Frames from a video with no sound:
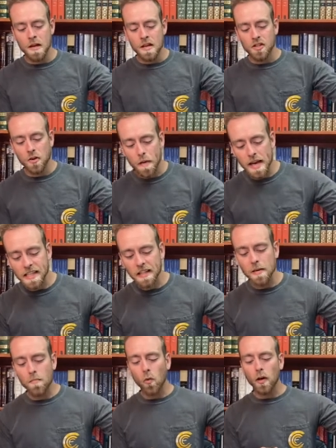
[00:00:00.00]
So
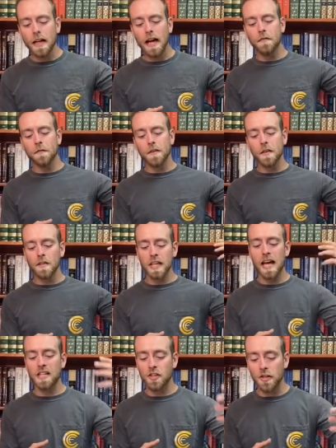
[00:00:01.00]
basically, Mordecai fills
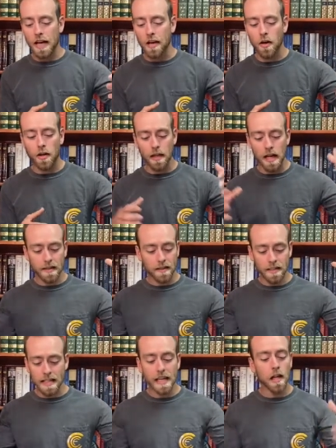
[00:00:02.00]
Esther in on like the
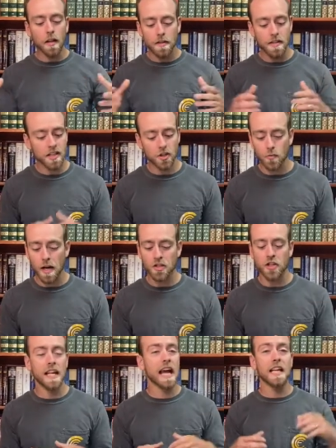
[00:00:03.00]
DL of the
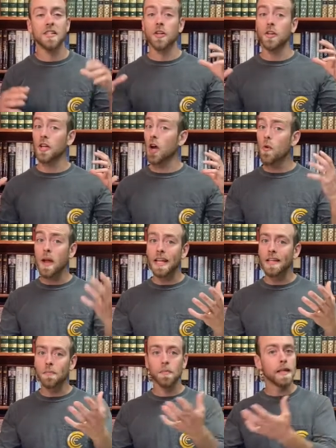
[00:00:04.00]
situation. He asks her to go
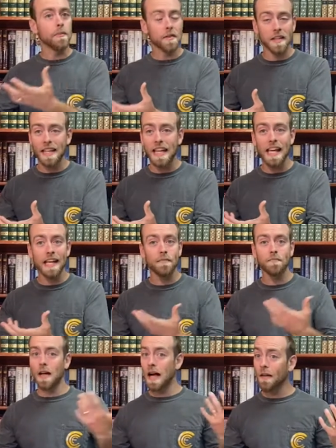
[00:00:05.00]
in to plead with the
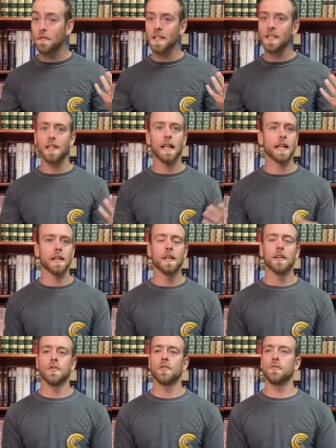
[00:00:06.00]
king, obviously, like
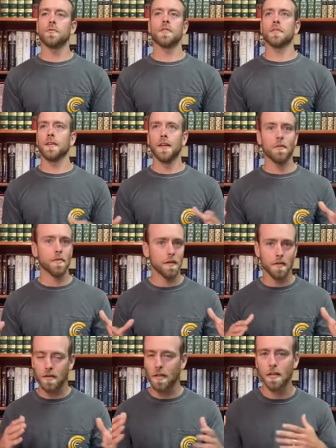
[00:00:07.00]
use you know
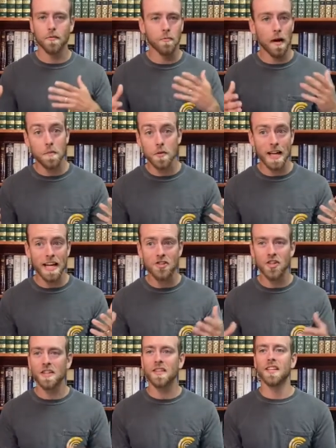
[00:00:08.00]
the the
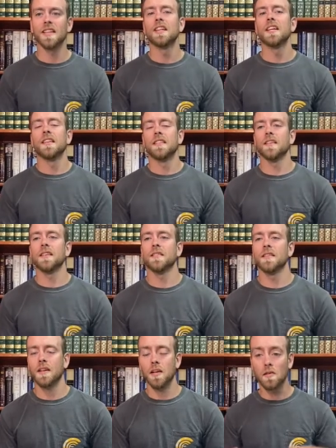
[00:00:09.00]
reputation, the the
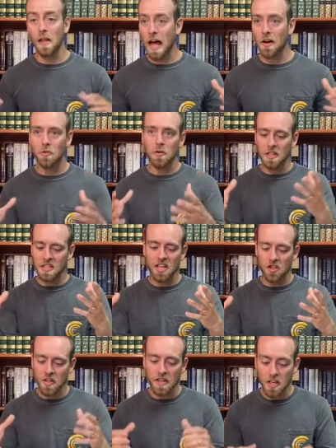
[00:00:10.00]
the collateral
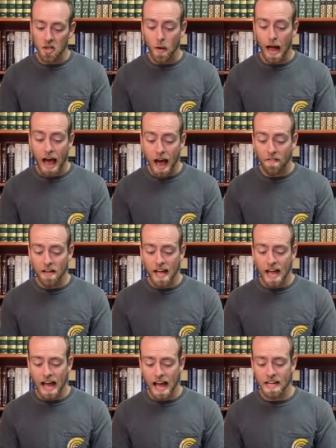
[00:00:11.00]
essentially that you have
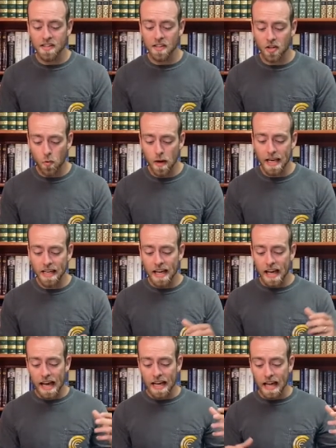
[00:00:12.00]
as the queen,
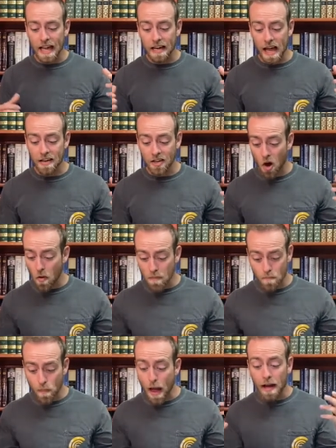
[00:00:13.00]
and and and go
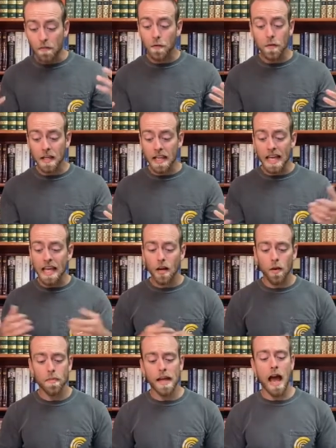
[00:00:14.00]
and beg for the king
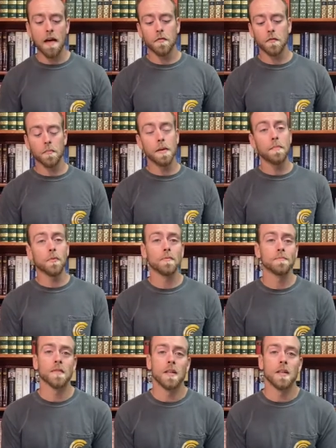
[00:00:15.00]
on behalf of her people.